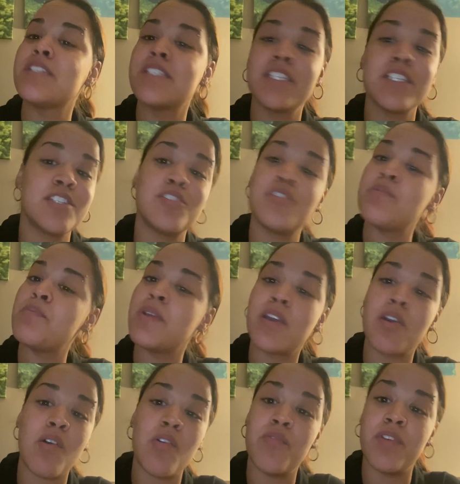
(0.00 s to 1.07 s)
this stupid
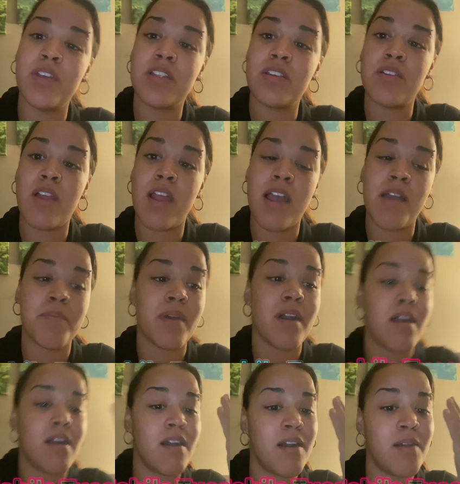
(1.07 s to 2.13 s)
COVID crap.
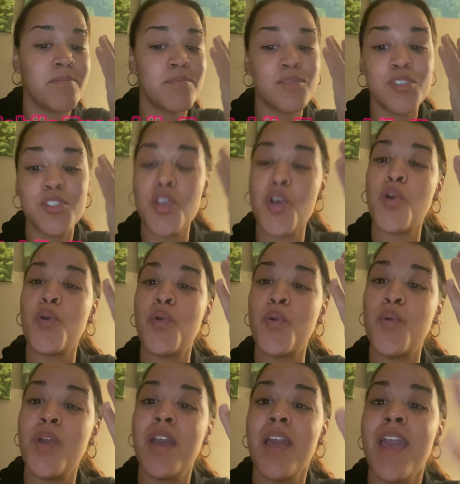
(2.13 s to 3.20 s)
Um,
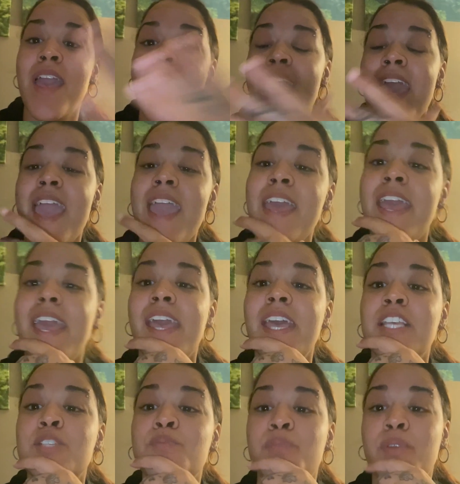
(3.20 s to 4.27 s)
So it
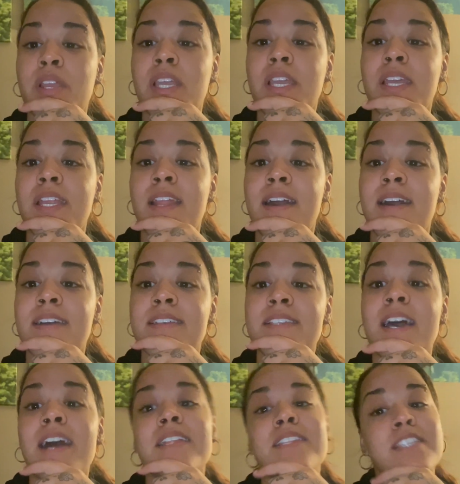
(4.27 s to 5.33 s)
is bringing us
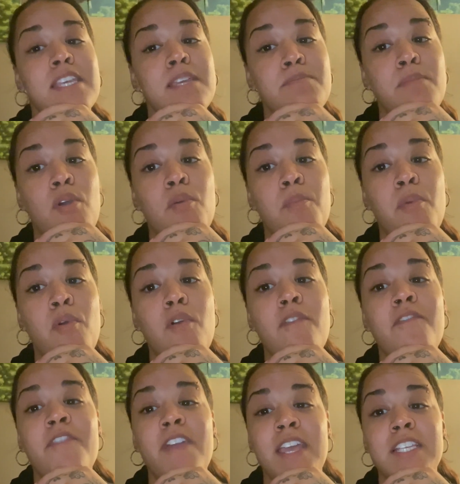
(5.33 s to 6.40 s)
a T-Mobile
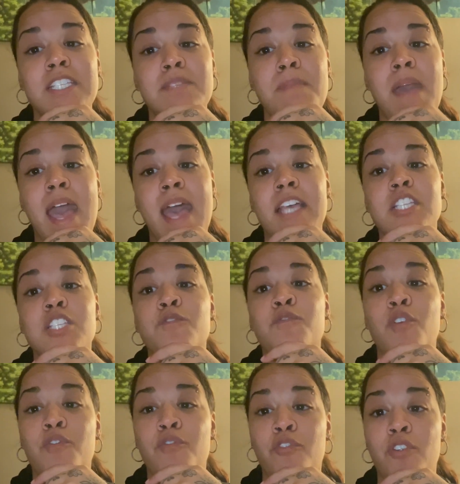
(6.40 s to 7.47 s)
face mask
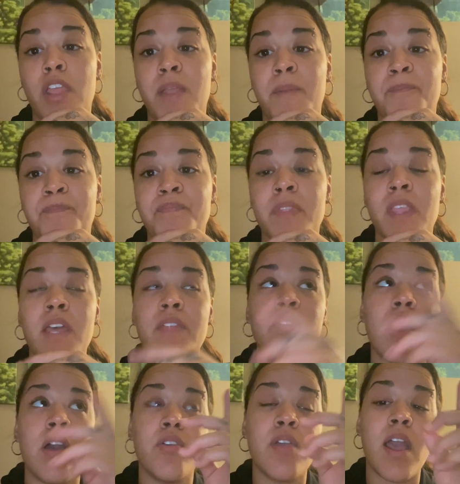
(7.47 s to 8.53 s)
for free.
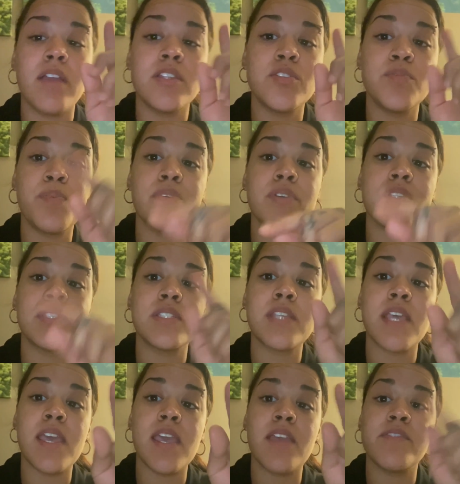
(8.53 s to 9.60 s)
Now you have to press
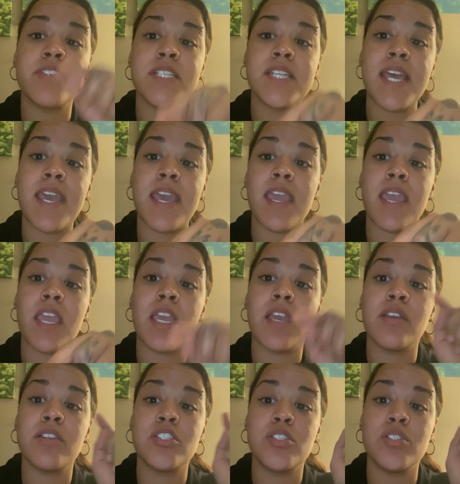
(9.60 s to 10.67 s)
save today
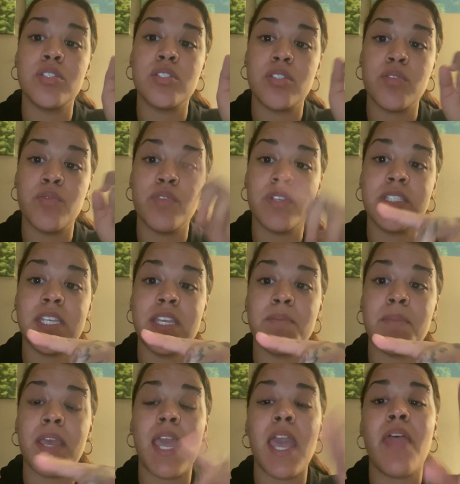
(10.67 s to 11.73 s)
to, to redeem
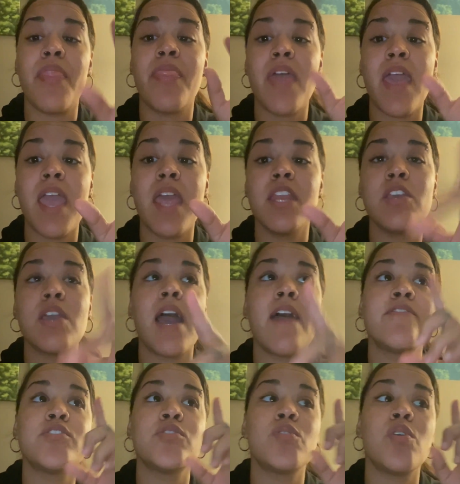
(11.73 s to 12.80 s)
it. And then you
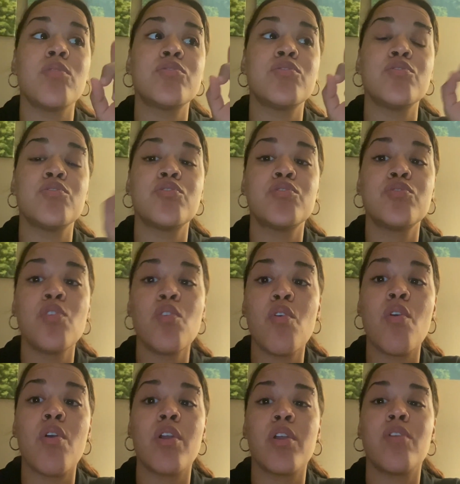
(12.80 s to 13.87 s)
have to go to the
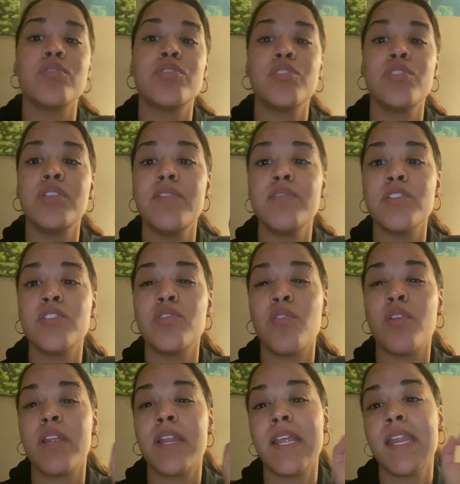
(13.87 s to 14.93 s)
store, go to your nearest
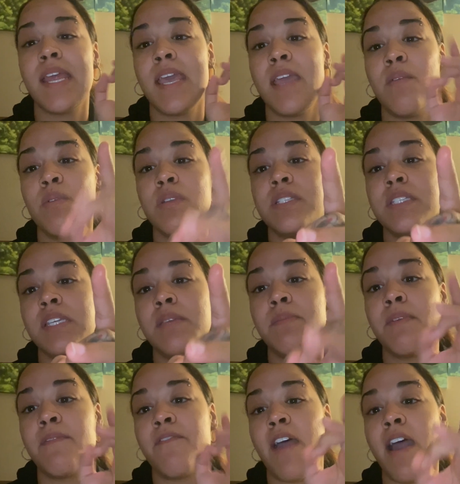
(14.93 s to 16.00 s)
store, then hit redeem.
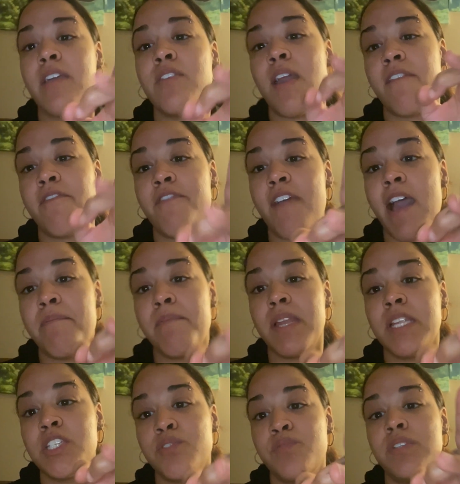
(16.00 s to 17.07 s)
And five, you have five
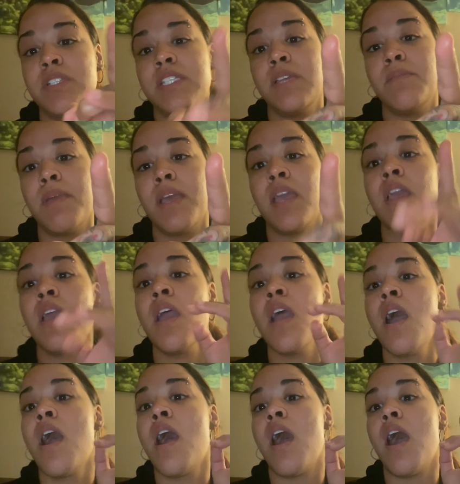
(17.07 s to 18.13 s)
minutes to redeem it
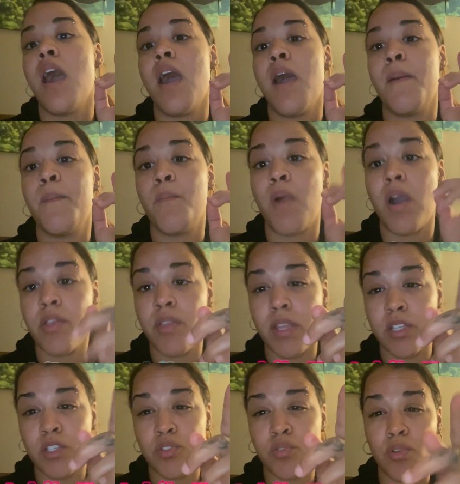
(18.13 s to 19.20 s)
um, while you're at
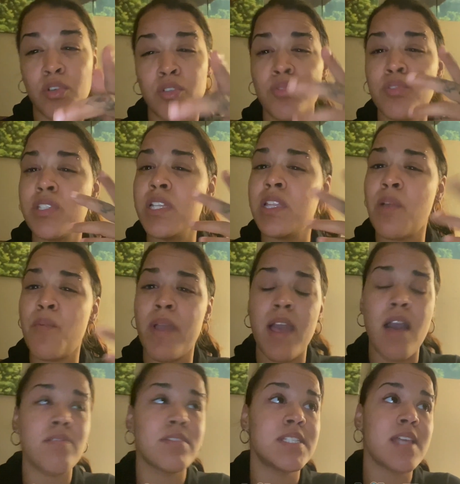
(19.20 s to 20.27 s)
the store. Usually they wait
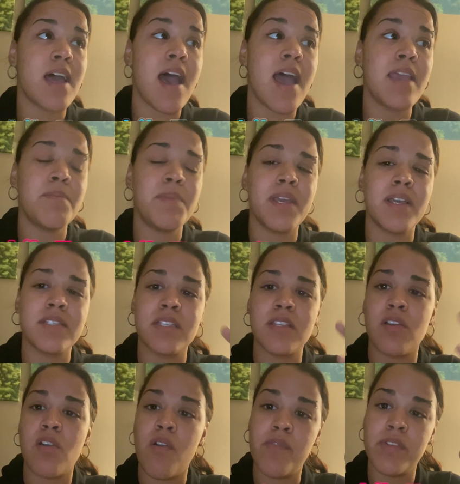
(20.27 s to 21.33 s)
outside because of the
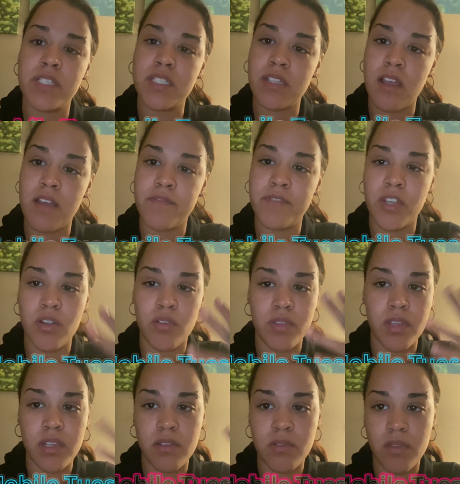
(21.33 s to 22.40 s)
COVID stuff, you know,
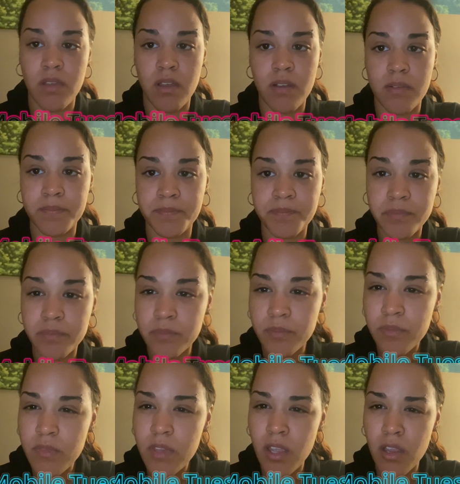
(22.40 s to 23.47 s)
they do the um,
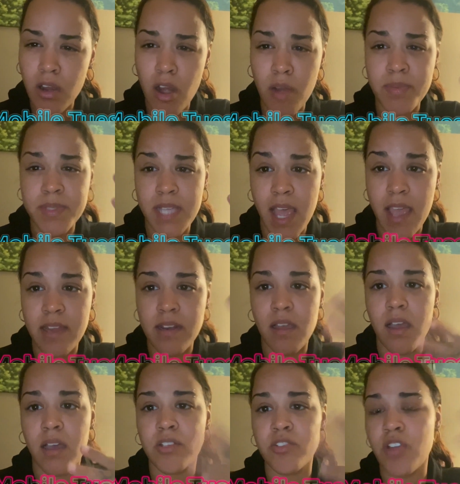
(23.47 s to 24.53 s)
curbside
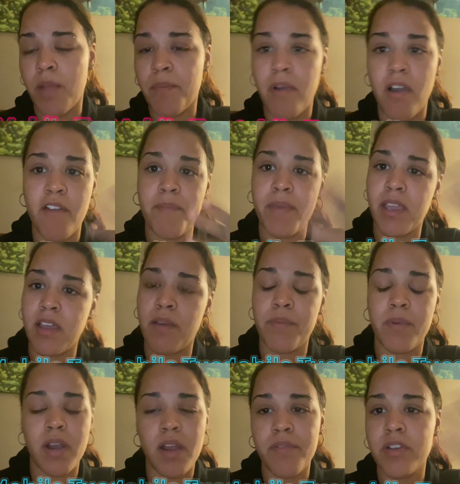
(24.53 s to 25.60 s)
uh, drop off, pick up,
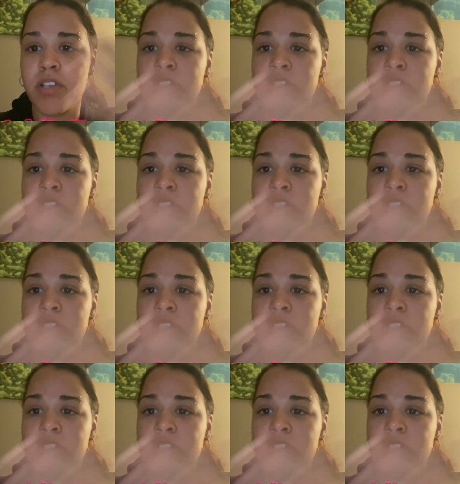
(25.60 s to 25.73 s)
whatever